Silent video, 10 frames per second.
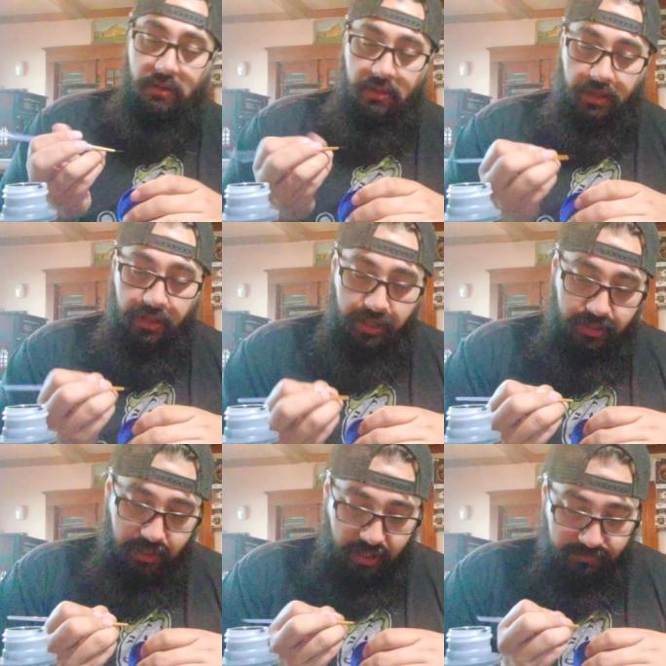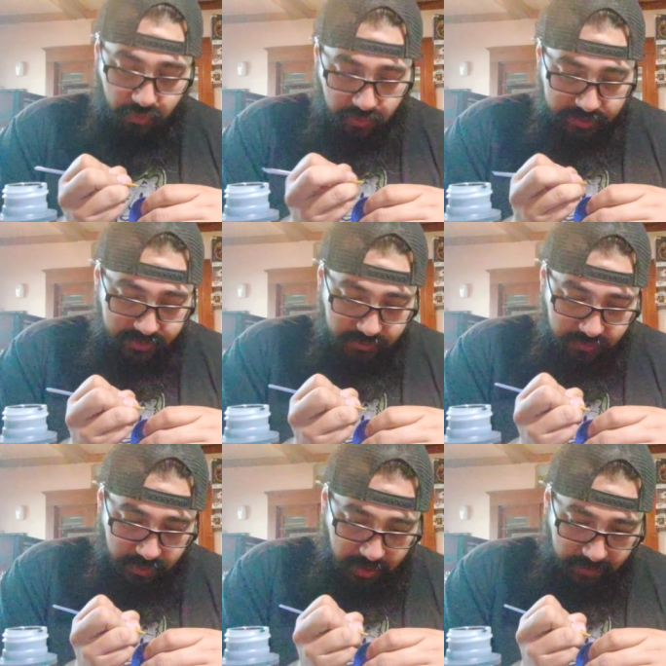And I'm going
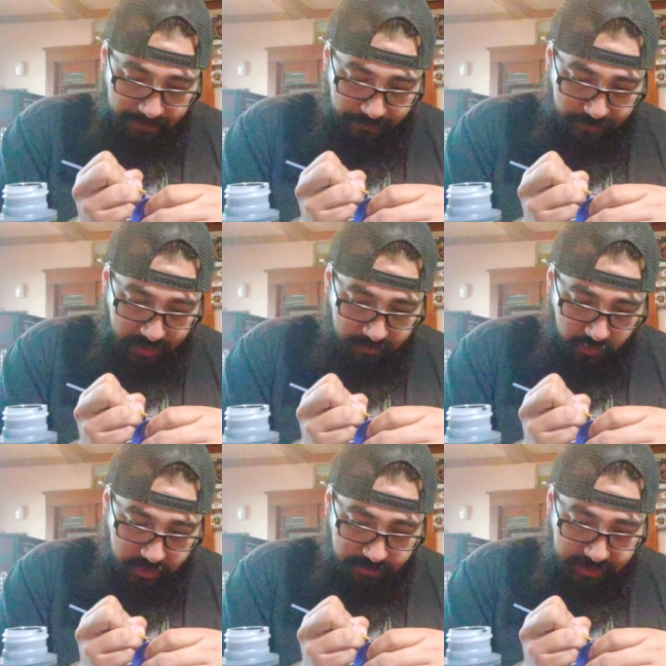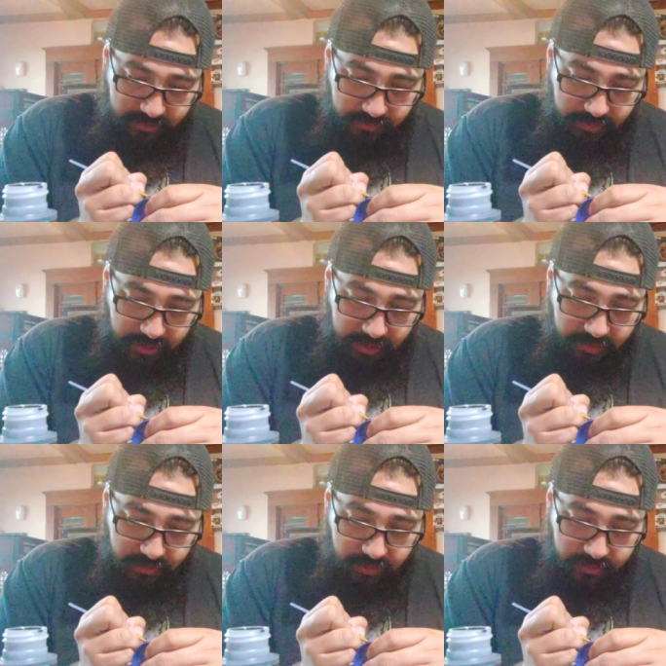to be doing
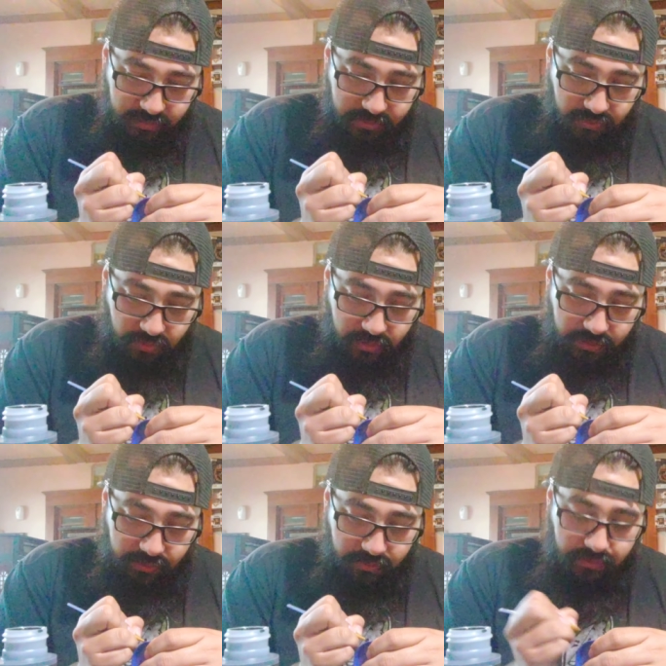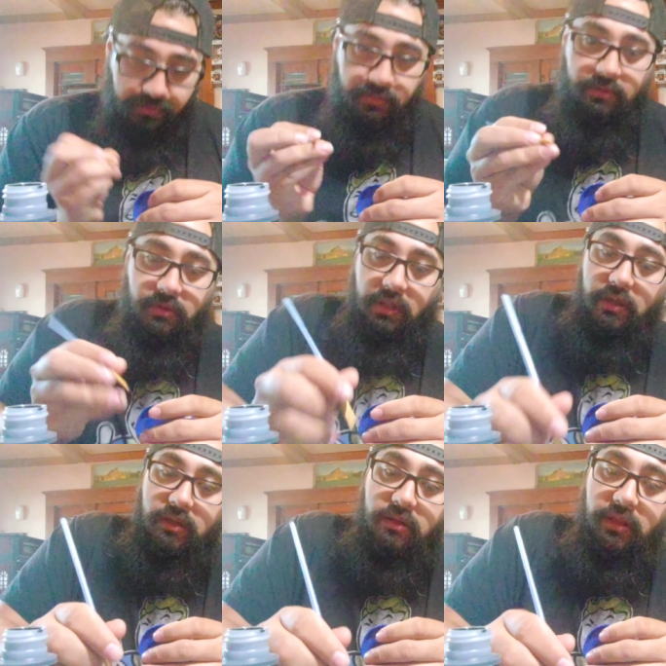another tutorial
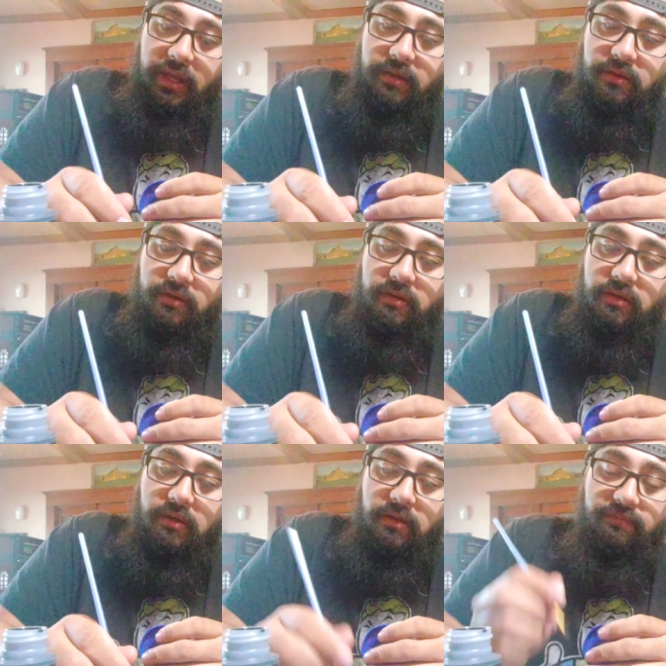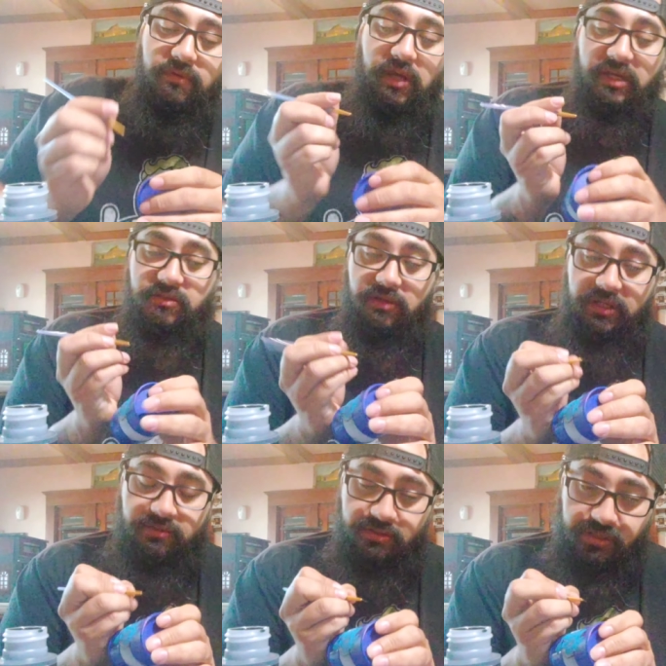later. If you guys are
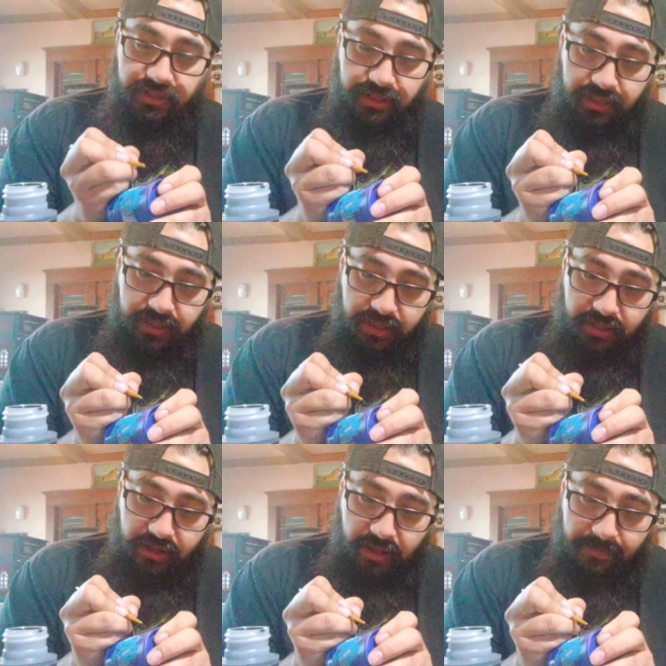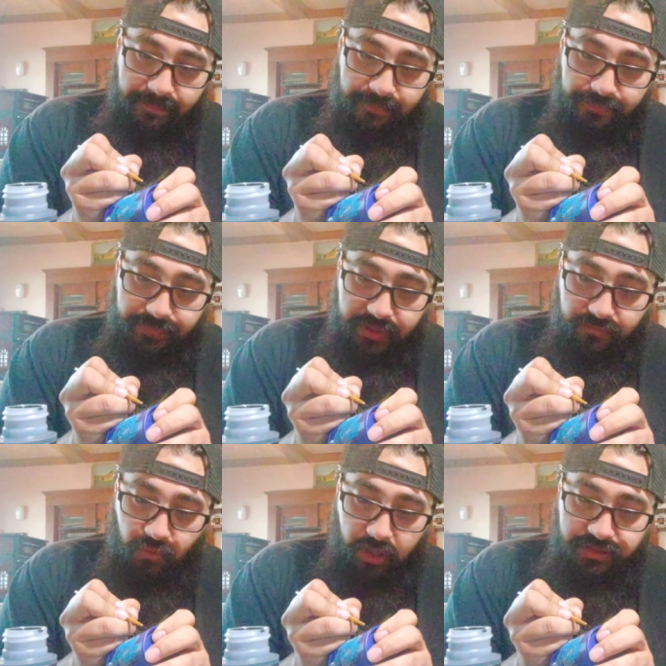interested in
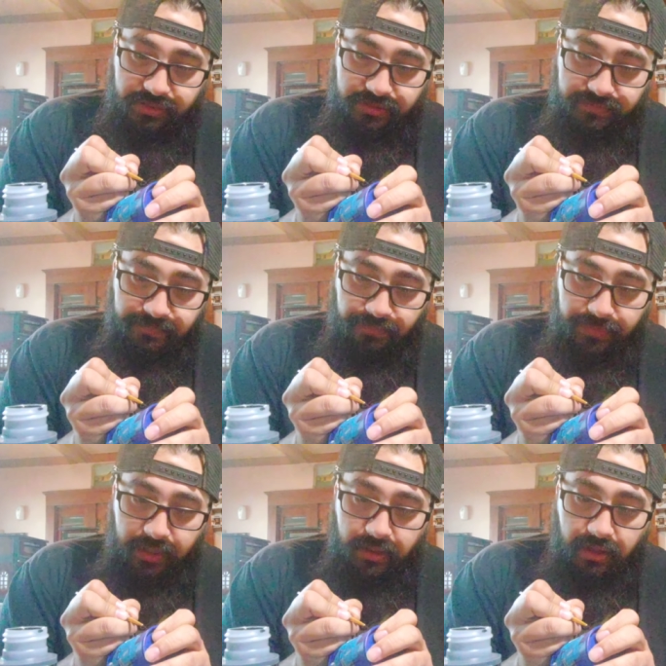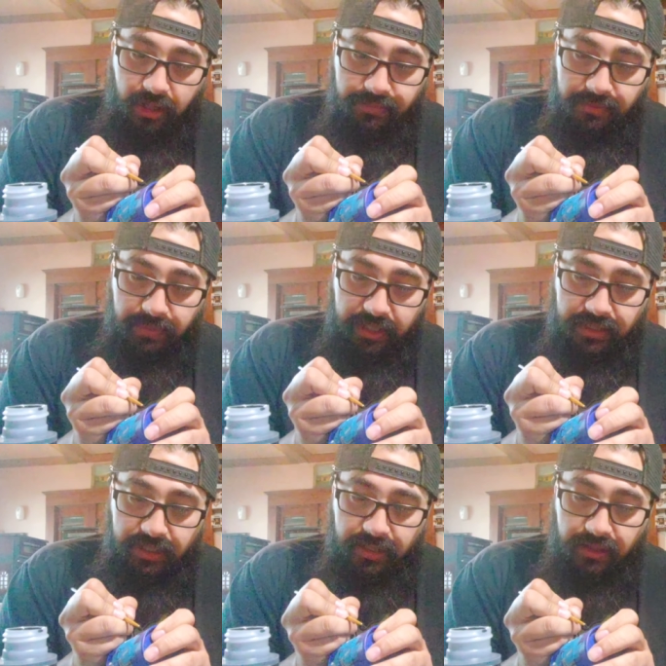watching, I'll be
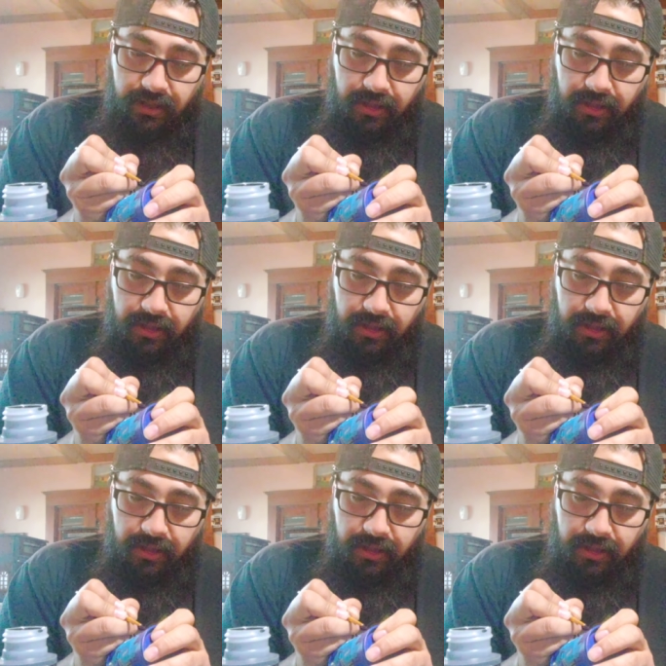making